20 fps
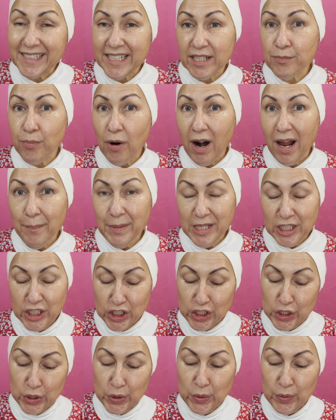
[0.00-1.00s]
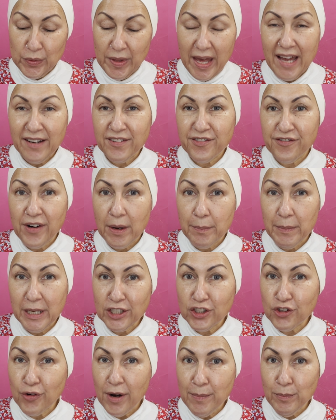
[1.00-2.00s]
did promise you that from my
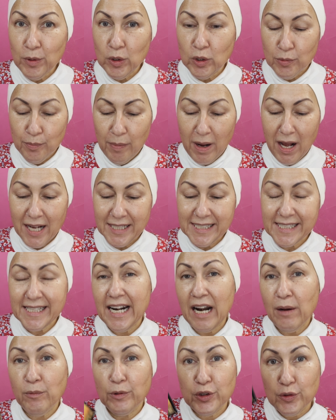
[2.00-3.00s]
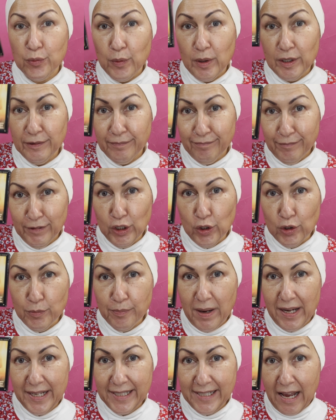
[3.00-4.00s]
Trend Mood box that I would do a look
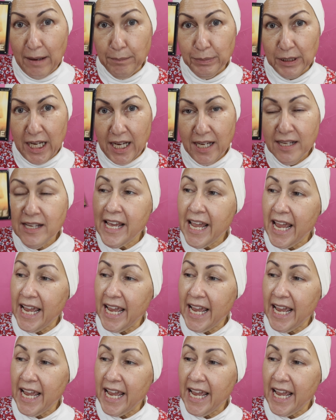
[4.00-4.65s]
by Nabla,